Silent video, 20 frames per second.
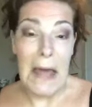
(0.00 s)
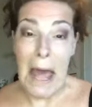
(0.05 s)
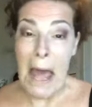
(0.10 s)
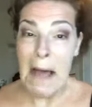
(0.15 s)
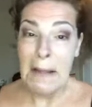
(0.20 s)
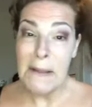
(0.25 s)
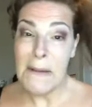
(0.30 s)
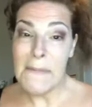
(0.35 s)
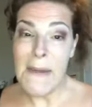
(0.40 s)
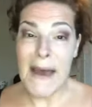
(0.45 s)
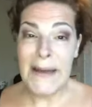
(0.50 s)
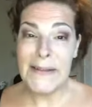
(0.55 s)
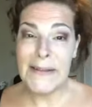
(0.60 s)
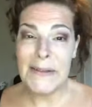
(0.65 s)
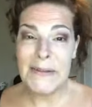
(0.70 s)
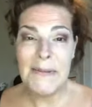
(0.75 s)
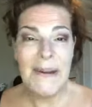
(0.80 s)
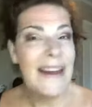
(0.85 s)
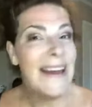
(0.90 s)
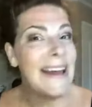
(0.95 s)

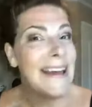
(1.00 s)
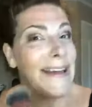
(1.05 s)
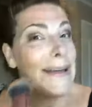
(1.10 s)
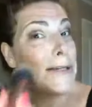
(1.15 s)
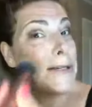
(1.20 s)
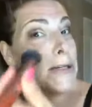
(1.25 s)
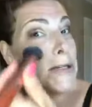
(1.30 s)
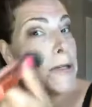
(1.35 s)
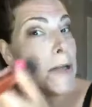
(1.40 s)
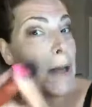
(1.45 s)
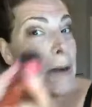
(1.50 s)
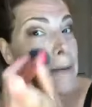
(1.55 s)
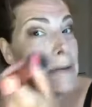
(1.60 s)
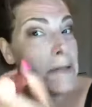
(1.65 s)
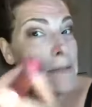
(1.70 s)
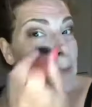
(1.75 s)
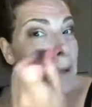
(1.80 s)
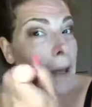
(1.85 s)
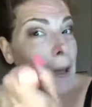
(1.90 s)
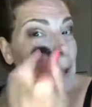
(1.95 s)
Alabaster Beige, that
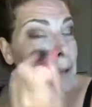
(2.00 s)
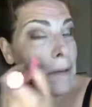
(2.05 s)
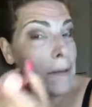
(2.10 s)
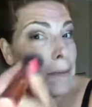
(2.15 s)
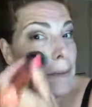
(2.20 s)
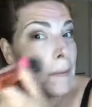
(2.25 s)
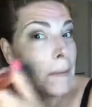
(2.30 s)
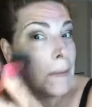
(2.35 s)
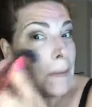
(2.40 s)
was me.